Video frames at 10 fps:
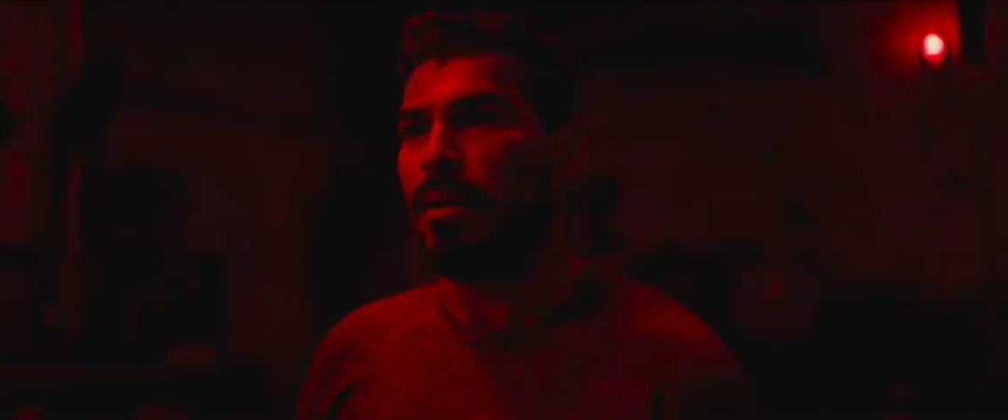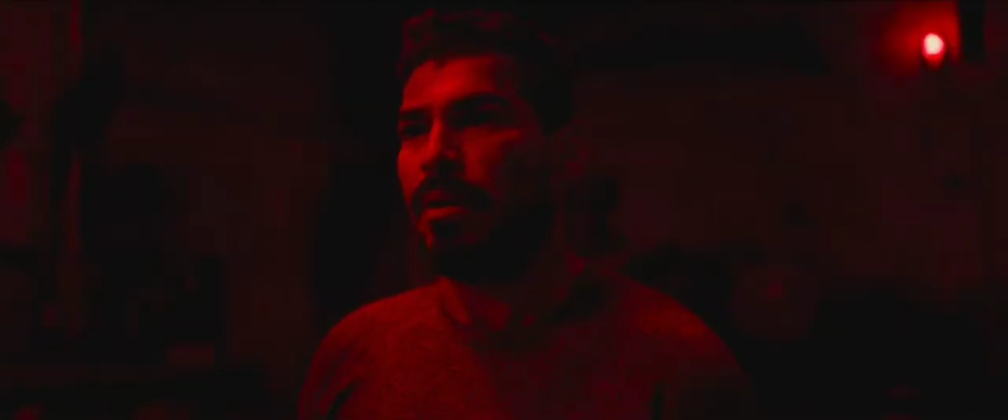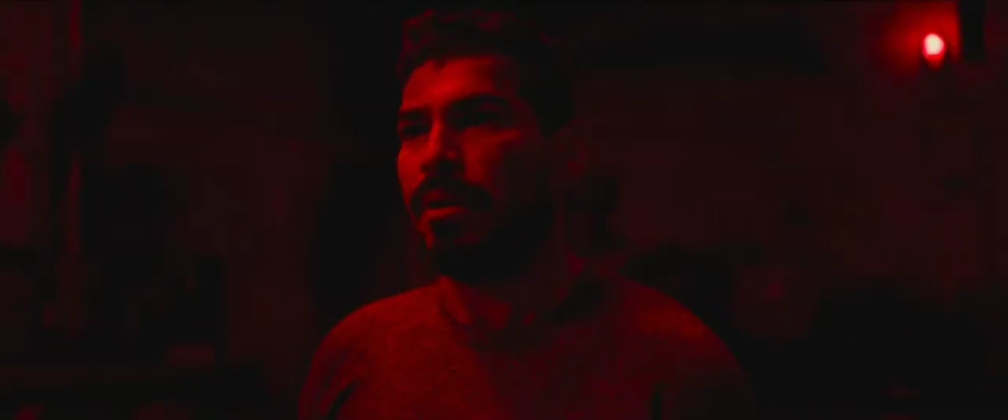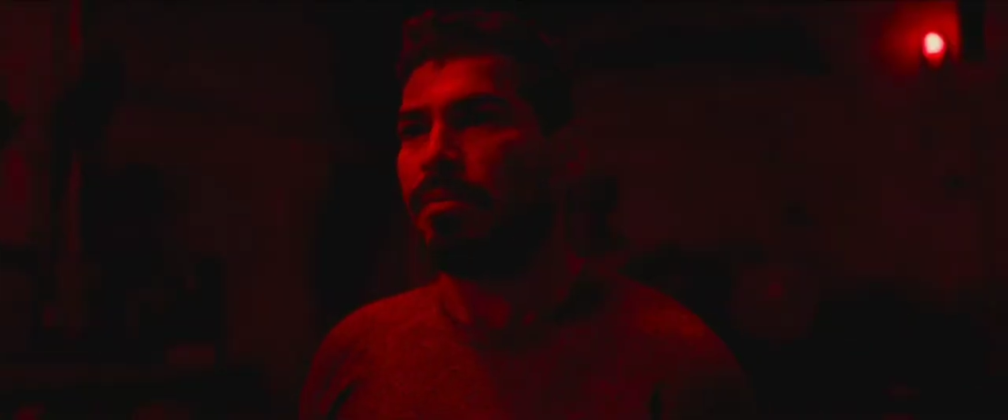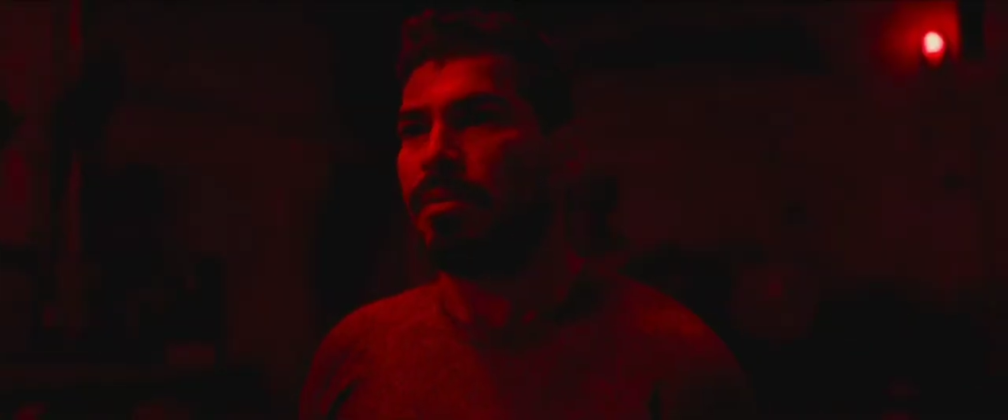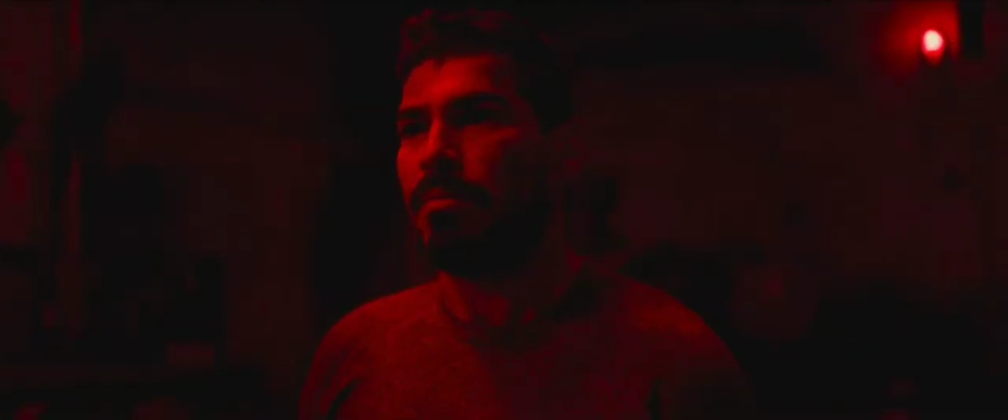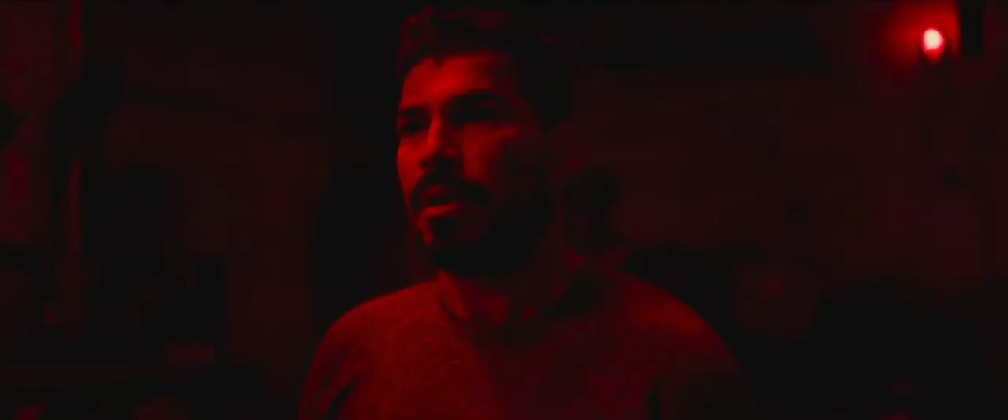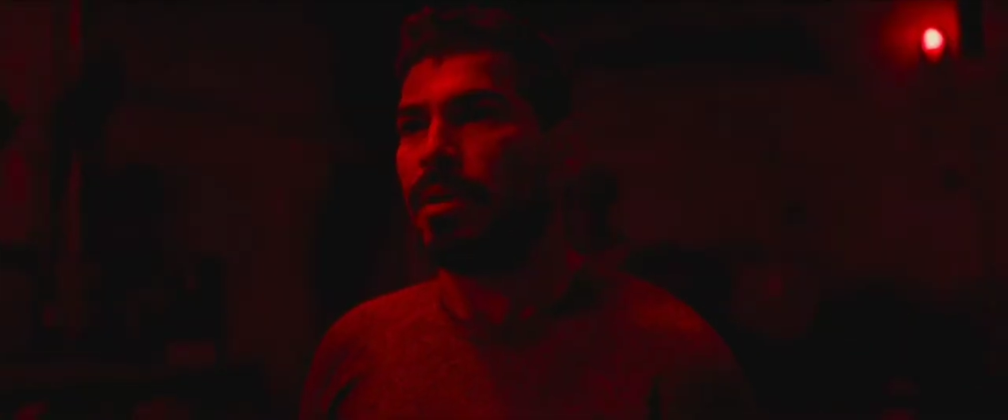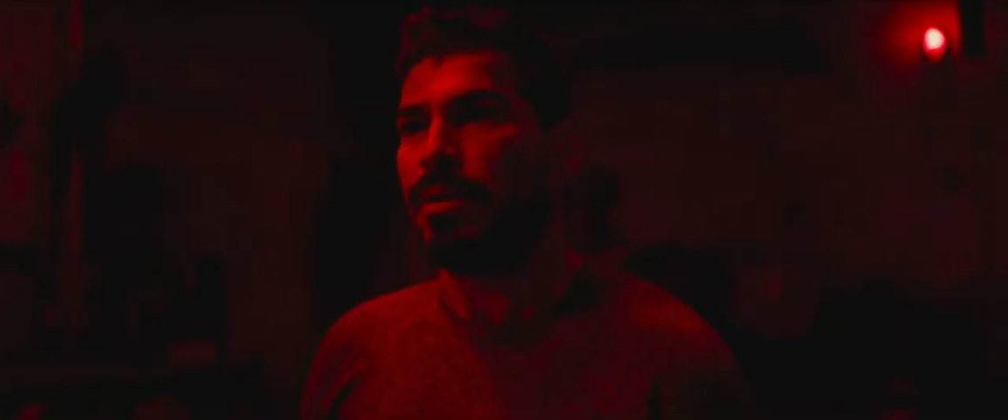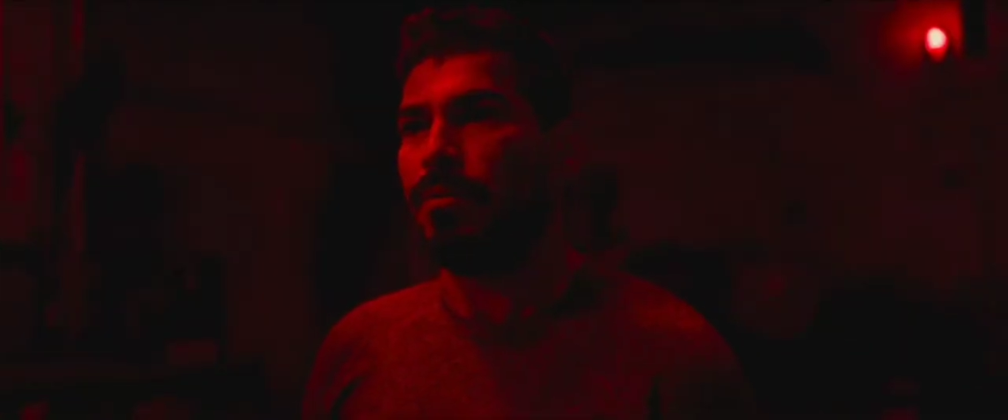that either
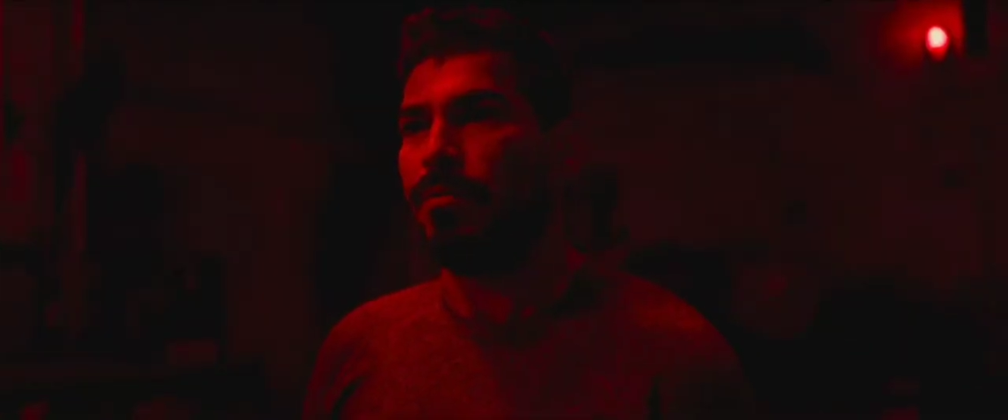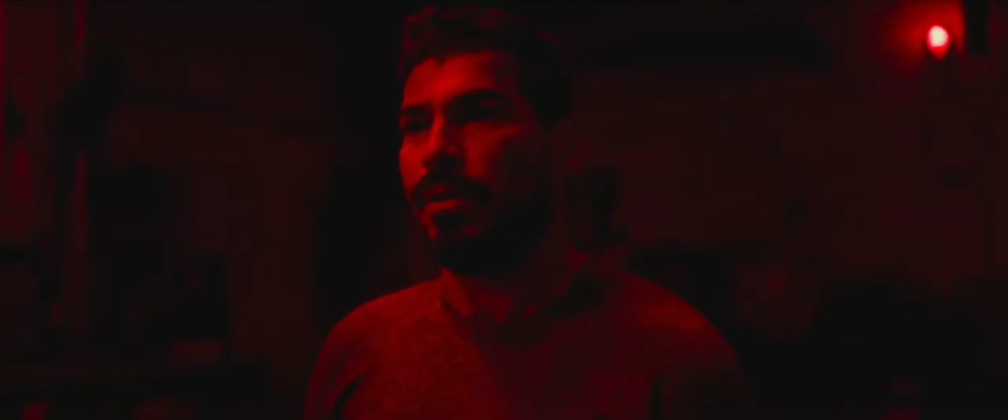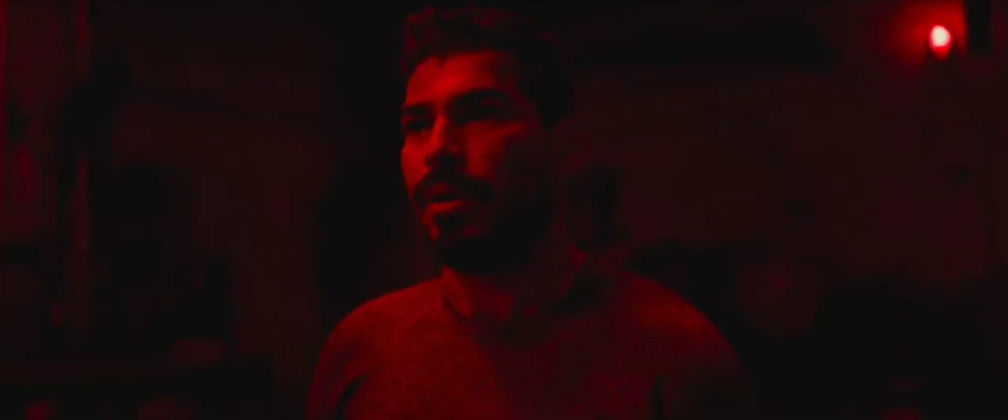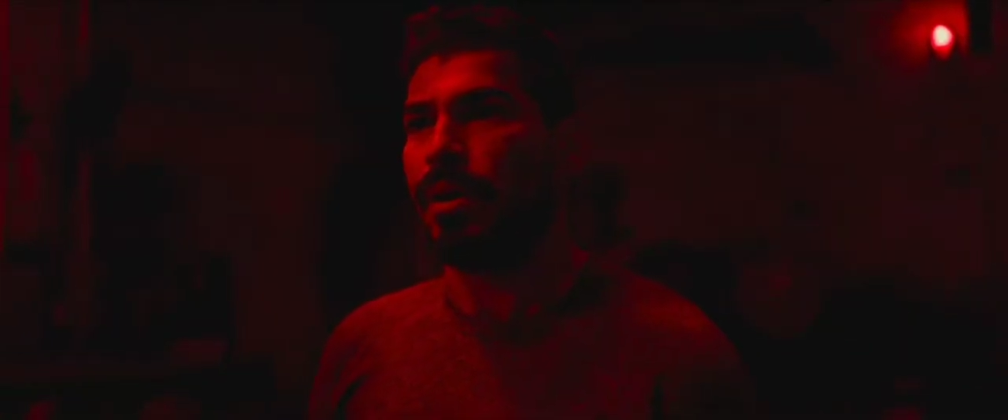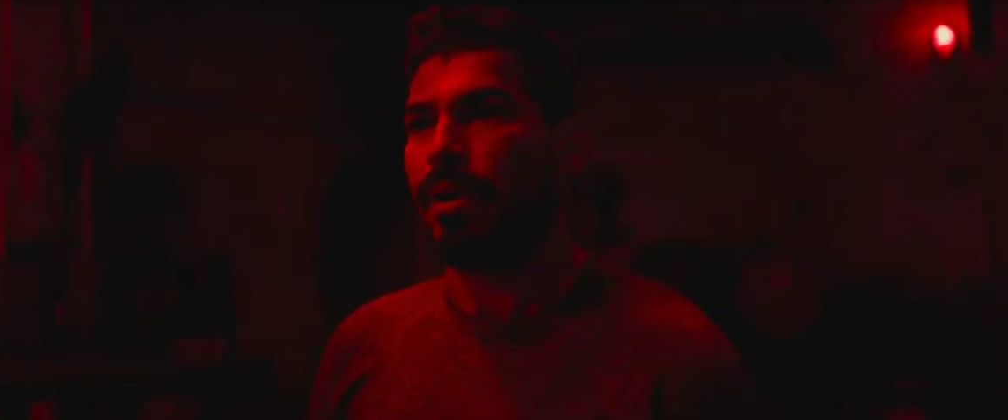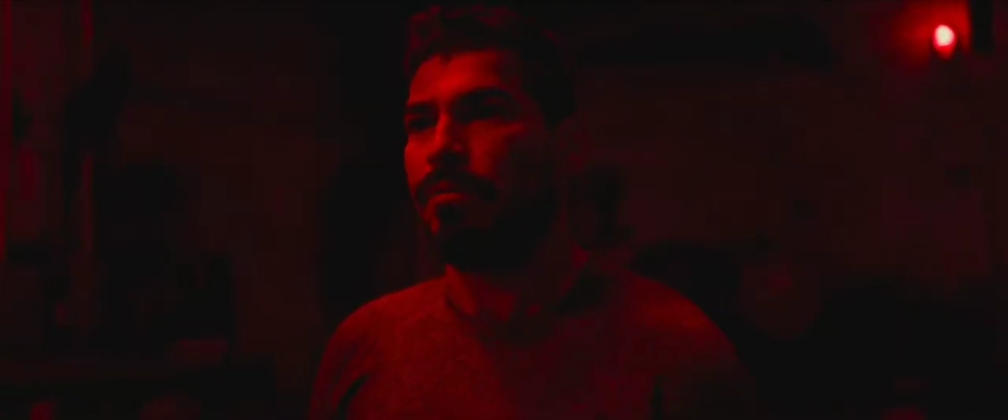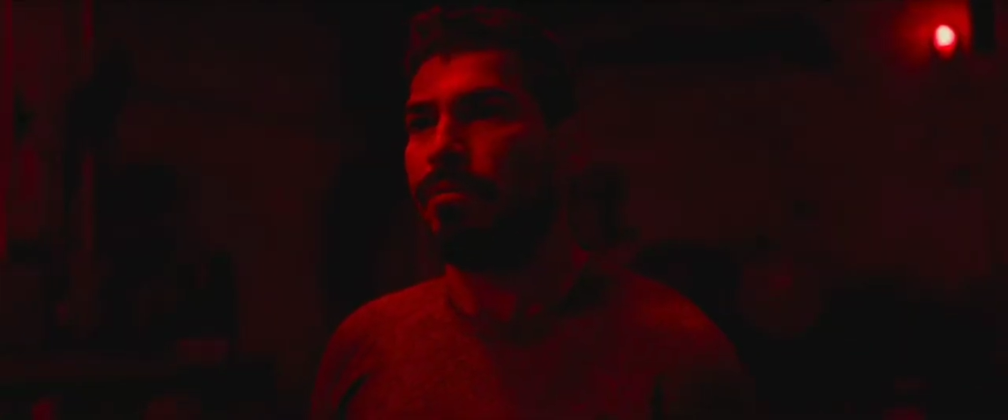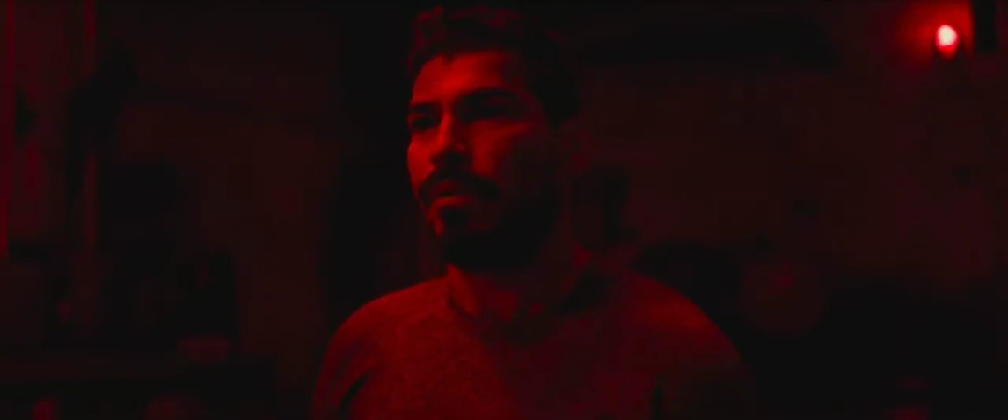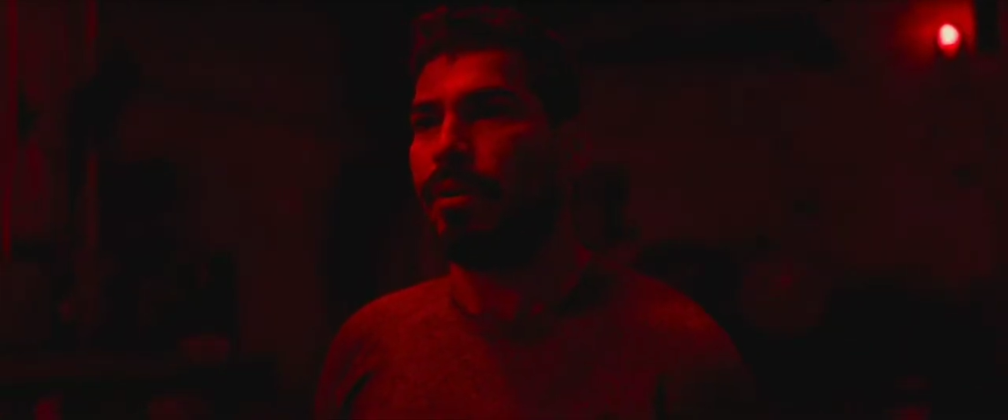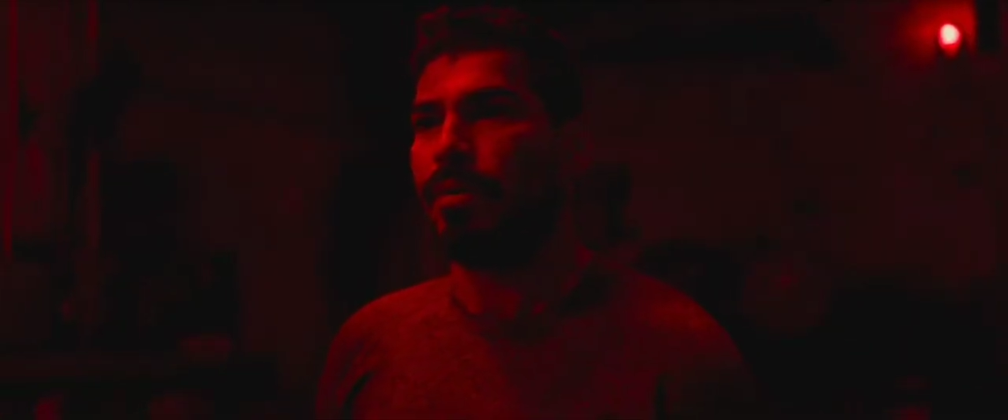Georgia disables
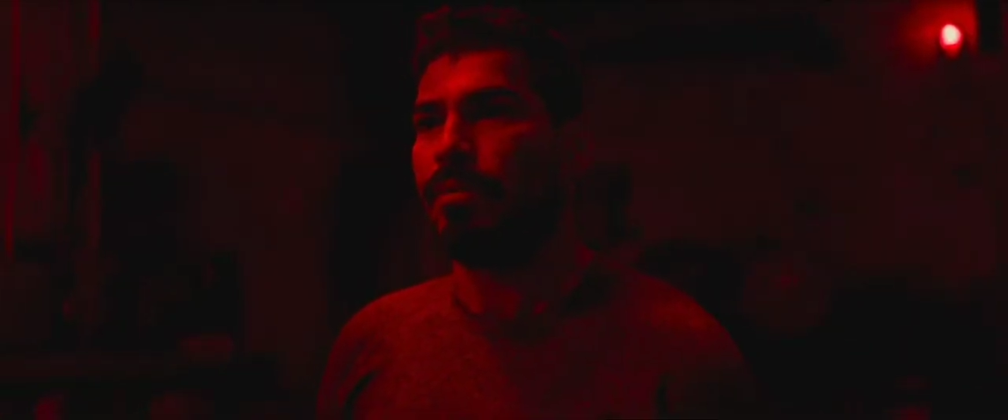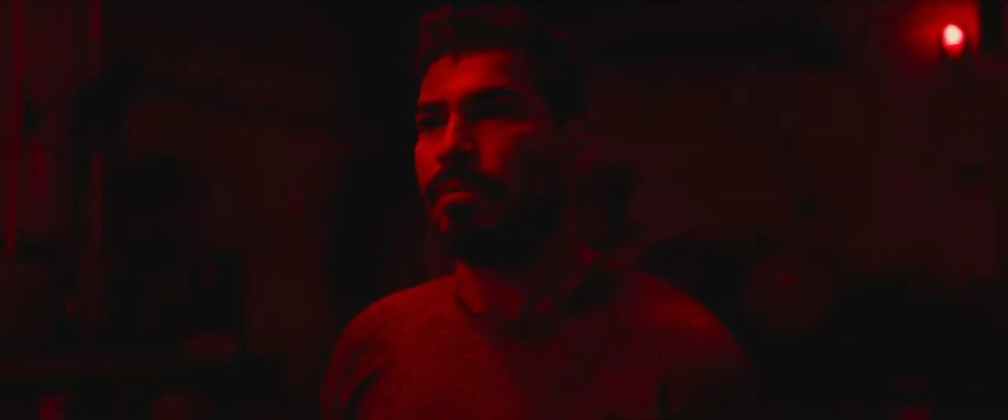the EMP